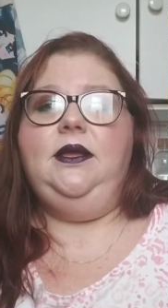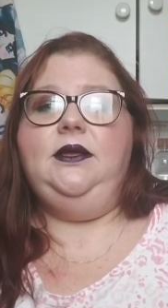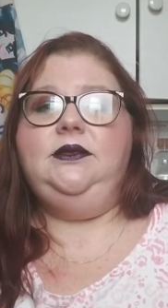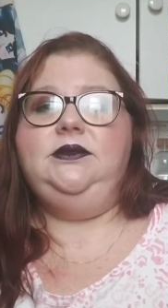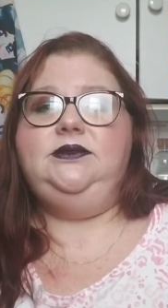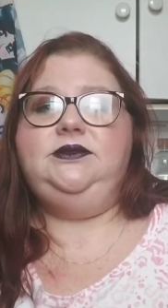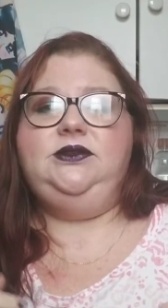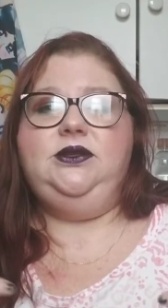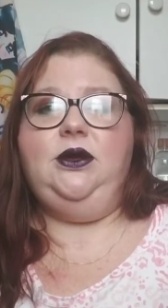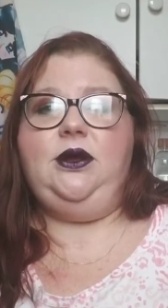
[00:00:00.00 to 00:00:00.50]

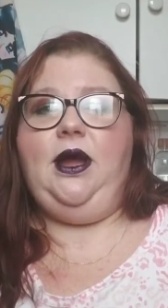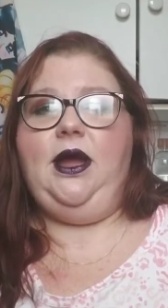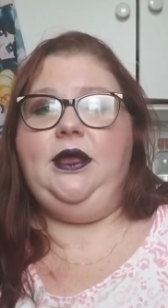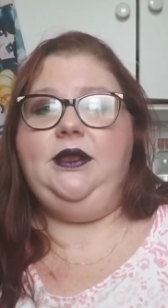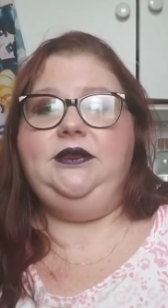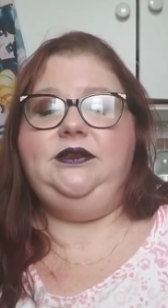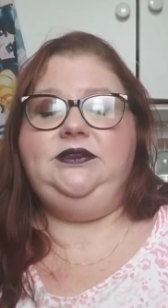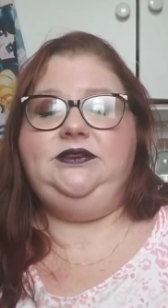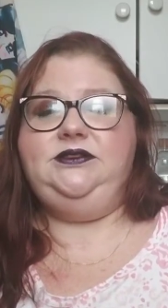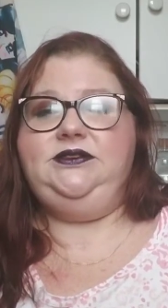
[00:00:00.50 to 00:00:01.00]
So
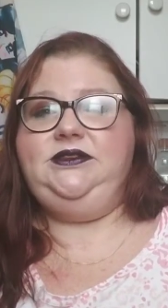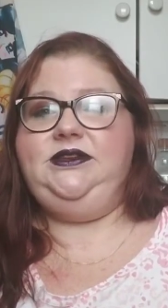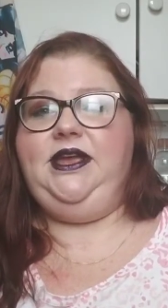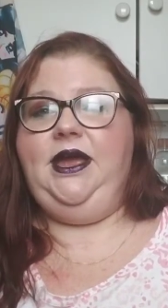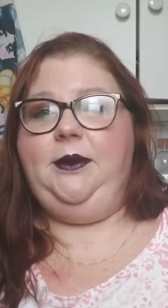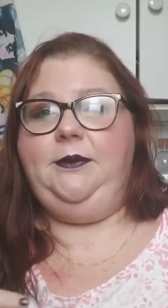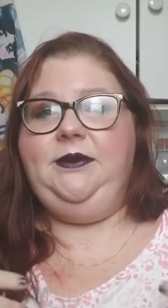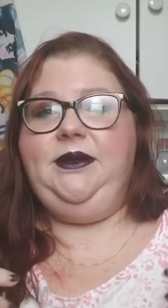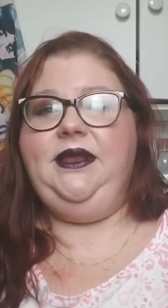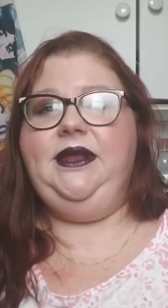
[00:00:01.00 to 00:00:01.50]
I
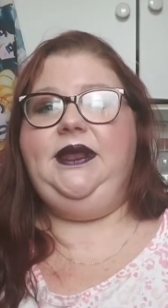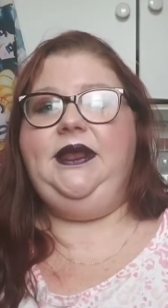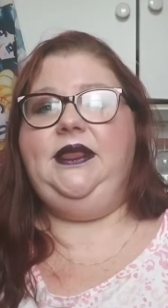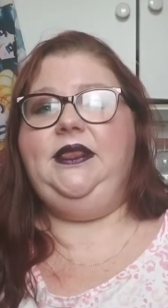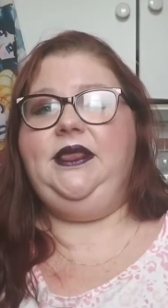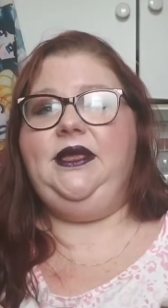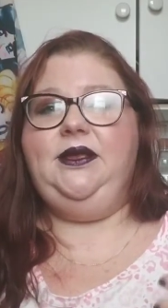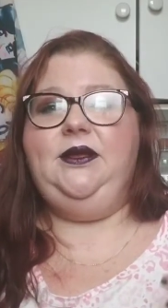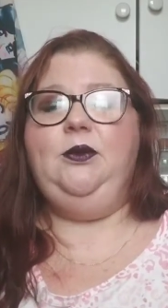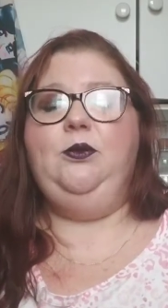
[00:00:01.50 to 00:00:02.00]
kept getting
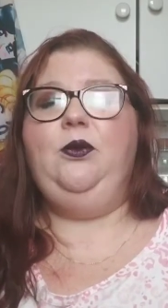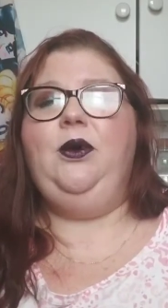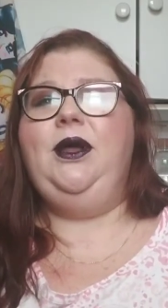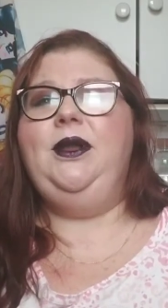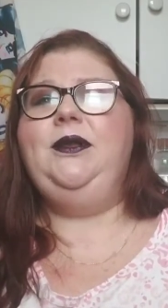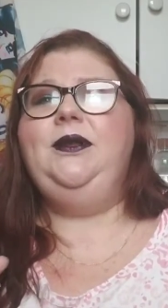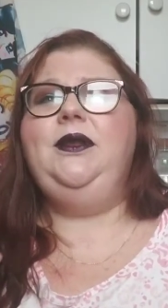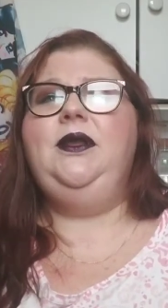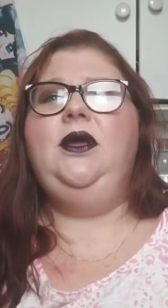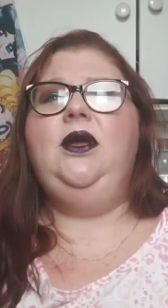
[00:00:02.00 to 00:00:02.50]
it.
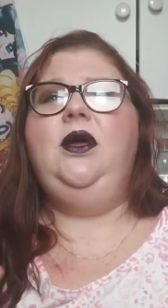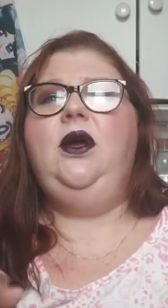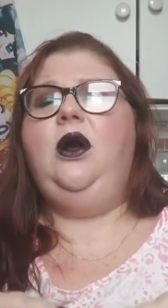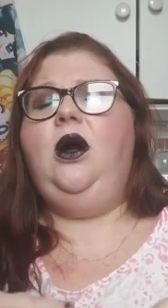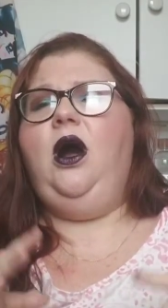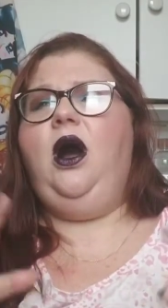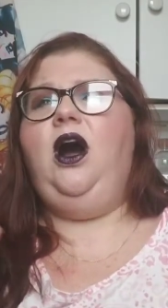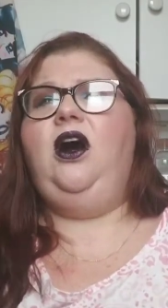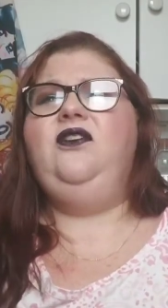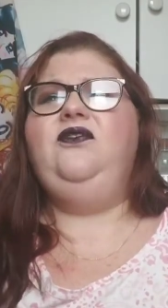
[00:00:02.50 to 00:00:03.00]
One
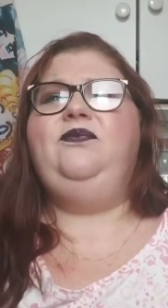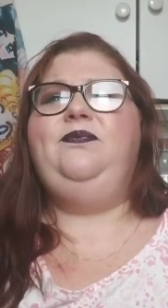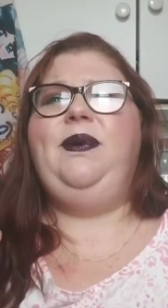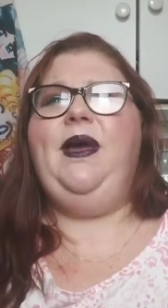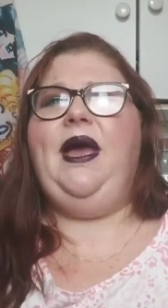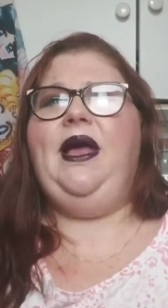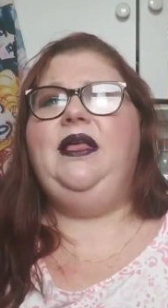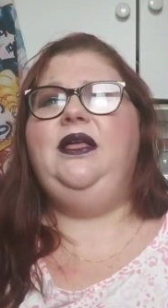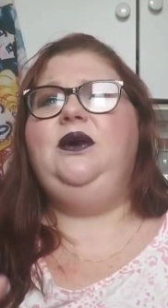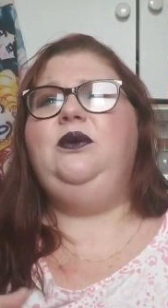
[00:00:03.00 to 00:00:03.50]
off
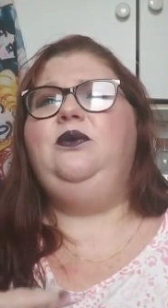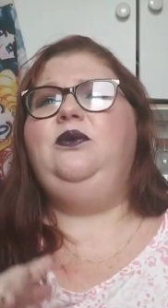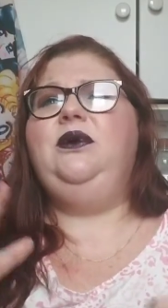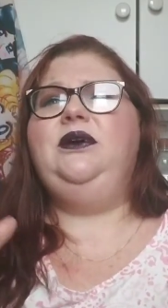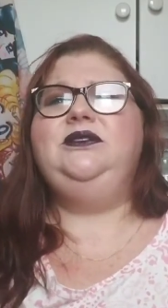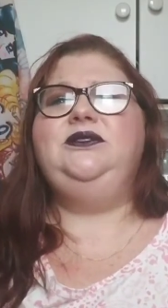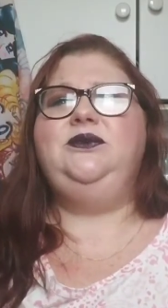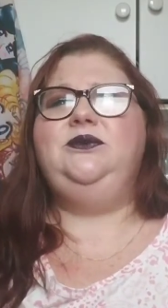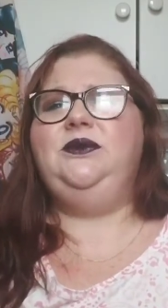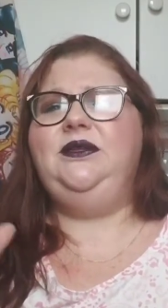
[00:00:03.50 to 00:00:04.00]
palette
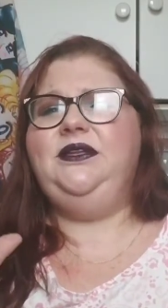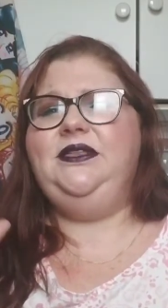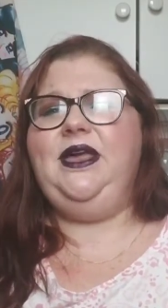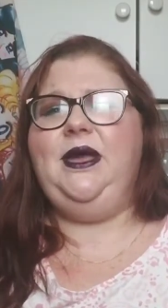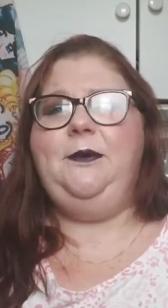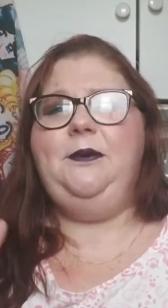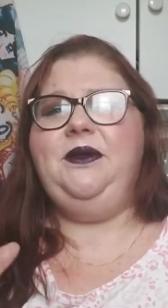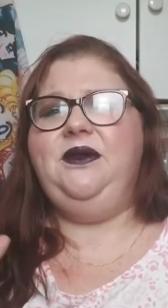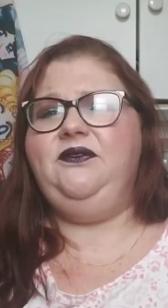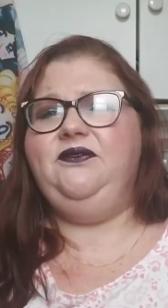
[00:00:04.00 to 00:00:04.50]
wasn't really
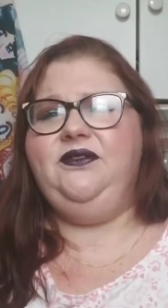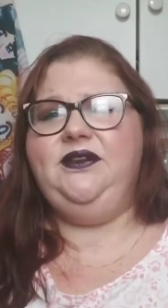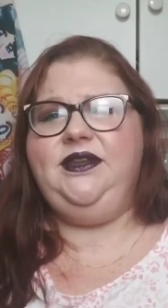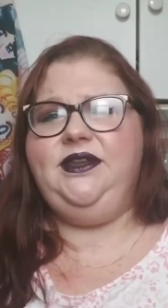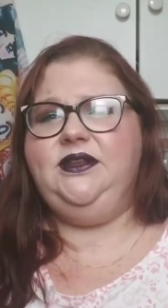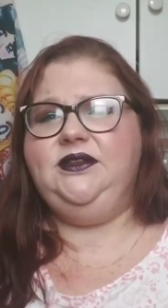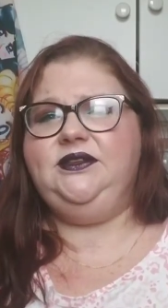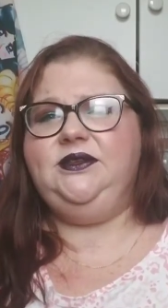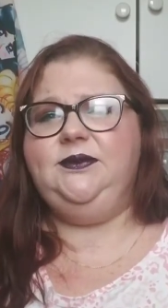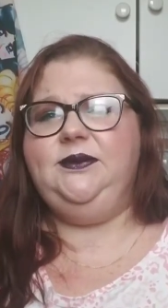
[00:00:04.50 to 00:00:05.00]
that big of a
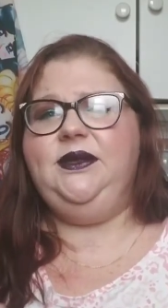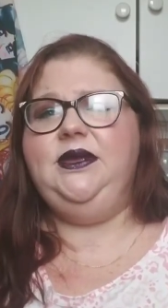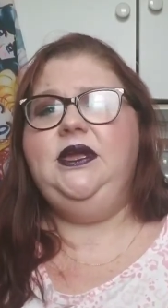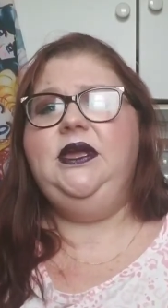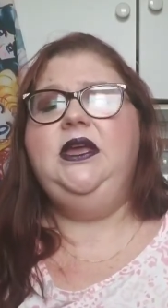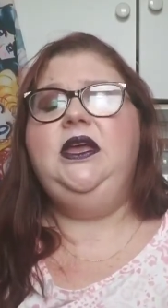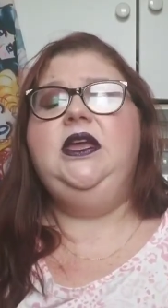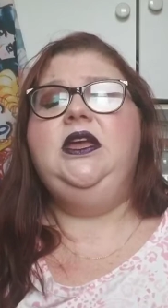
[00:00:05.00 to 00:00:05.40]
deal to me.